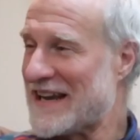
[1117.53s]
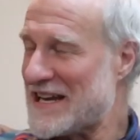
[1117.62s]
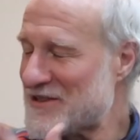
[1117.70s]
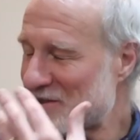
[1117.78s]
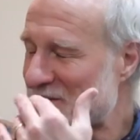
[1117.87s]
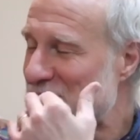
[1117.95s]
and
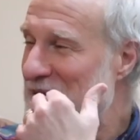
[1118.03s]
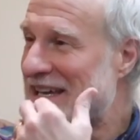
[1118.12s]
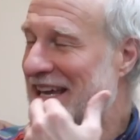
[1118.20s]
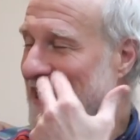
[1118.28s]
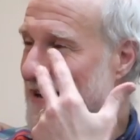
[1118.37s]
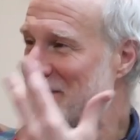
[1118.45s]
as you're
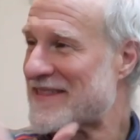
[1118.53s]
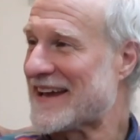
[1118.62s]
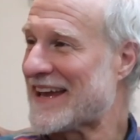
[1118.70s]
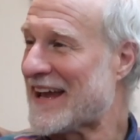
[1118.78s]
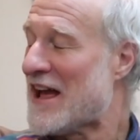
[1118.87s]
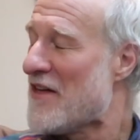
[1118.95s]
speaking, I'm
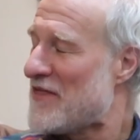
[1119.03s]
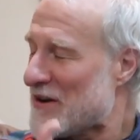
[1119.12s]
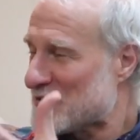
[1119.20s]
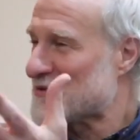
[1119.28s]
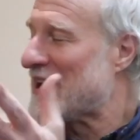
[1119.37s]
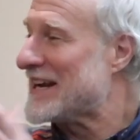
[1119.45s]
thinking, they're
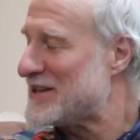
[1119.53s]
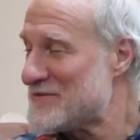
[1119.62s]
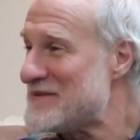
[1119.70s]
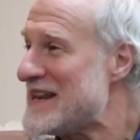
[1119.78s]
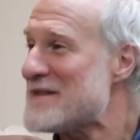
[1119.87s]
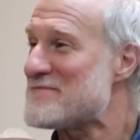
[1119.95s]
trying to
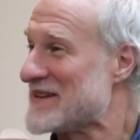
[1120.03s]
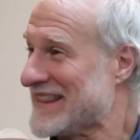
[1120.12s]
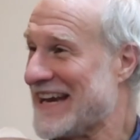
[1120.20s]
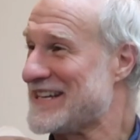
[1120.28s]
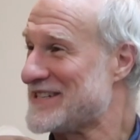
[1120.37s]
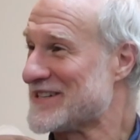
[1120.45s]

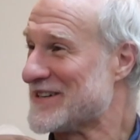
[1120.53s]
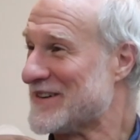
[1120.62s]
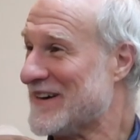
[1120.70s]
manipulate you.